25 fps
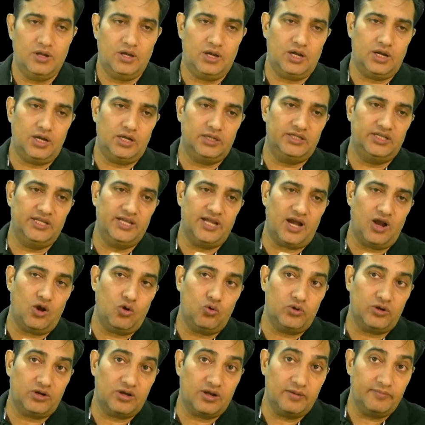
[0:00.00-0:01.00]
the
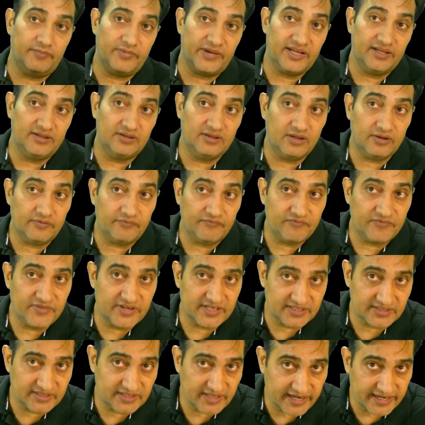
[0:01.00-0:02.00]
outcome in the
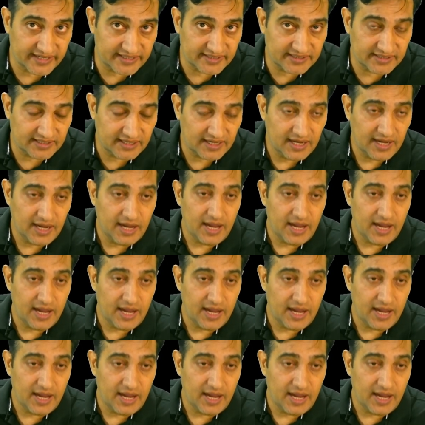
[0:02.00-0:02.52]
fixed size.